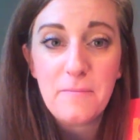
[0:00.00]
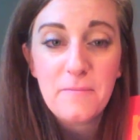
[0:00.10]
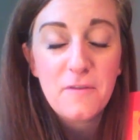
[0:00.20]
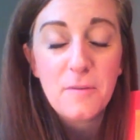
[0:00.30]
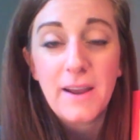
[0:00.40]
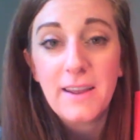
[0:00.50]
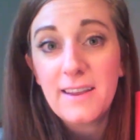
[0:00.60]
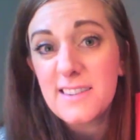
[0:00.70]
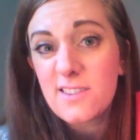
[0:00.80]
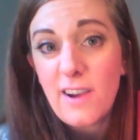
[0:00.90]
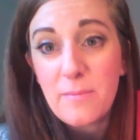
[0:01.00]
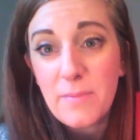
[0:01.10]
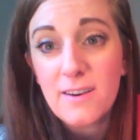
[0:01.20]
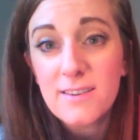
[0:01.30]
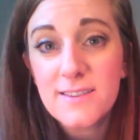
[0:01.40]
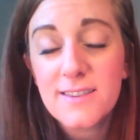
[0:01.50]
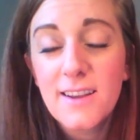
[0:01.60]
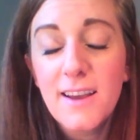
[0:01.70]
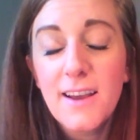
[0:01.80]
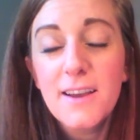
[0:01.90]
my kids' grandparents.
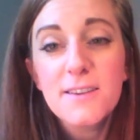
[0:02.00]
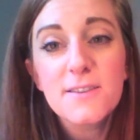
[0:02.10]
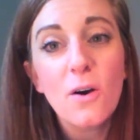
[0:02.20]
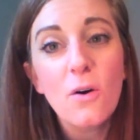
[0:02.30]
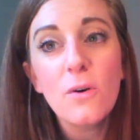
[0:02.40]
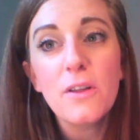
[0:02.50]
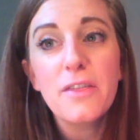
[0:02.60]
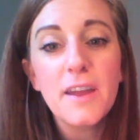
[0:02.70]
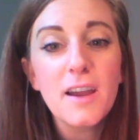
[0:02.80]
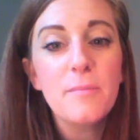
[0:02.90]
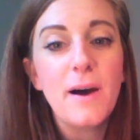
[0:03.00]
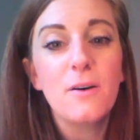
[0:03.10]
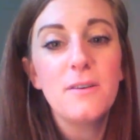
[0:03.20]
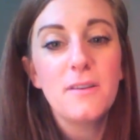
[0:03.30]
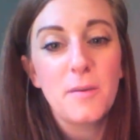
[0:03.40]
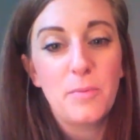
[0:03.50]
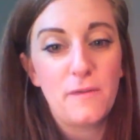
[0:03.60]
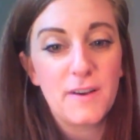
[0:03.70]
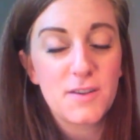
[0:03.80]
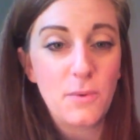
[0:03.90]
So think about the
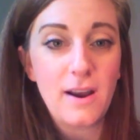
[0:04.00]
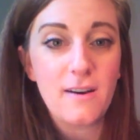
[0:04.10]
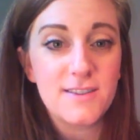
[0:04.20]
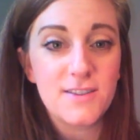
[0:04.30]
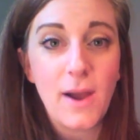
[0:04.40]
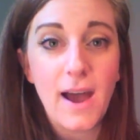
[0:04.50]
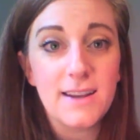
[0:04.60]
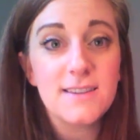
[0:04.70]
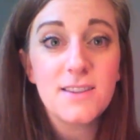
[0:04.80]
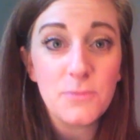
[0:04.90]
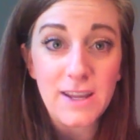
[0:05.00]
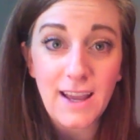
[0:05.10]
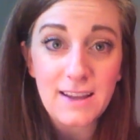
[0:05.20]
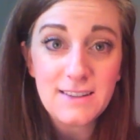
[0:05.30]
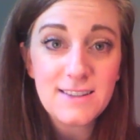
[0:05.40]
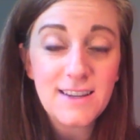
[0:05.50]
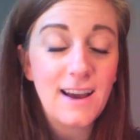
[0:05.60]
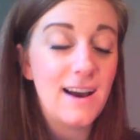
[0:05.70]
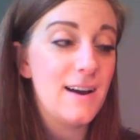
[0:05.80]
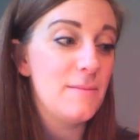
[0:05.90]
perfect square as you head into the weekend,
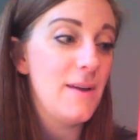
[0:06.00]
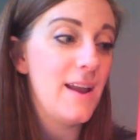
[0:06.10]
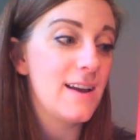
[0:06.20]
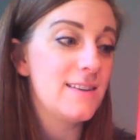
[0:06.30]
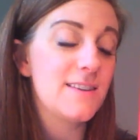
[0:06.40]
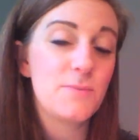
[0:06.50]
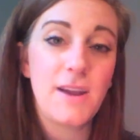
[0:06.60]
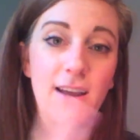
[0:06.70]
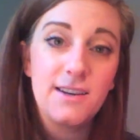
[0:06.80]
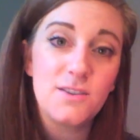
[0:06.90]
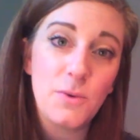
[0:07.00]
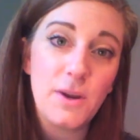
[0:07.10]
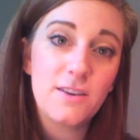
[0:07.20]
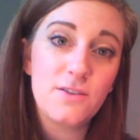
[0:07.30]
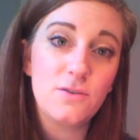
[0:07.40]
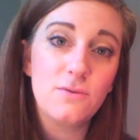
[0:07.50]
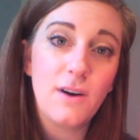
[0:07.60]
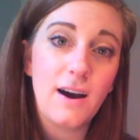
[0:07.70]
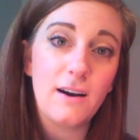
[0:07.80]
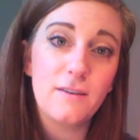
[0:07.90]
and as we head into week
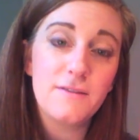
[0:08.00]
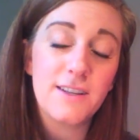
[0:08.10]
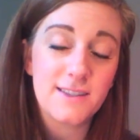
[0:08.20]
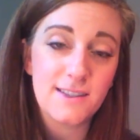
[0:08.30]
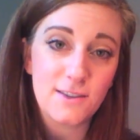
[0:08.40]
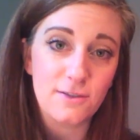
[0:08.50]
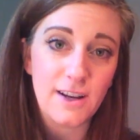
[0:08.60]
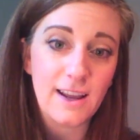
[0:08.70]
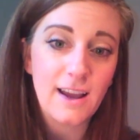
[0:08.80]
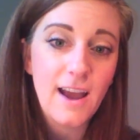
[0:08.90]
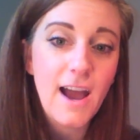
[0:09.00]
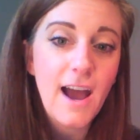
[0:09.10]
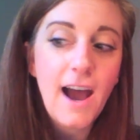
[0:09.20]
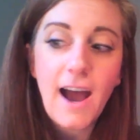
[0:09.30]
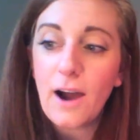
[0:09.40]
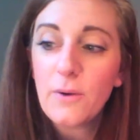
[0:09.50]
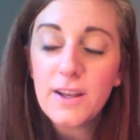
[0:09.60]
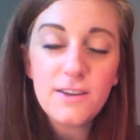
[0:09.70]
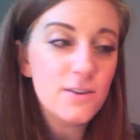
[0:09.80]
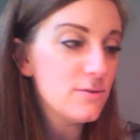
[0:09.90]
2 of distance learning. How
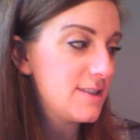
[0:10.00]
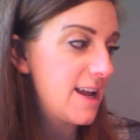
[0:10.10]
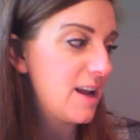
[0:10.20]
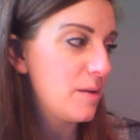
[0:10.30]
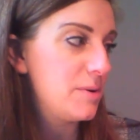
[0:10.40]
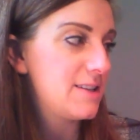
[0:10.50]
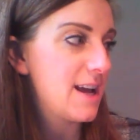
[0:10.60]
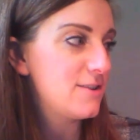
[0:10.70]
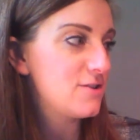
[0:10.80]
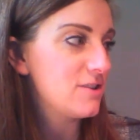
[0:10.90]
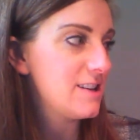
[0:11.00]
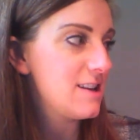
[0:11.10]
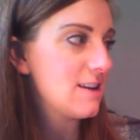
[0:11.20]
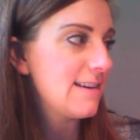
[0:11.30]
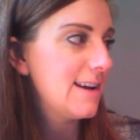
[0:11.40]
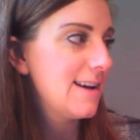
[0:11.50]
can you take a potentially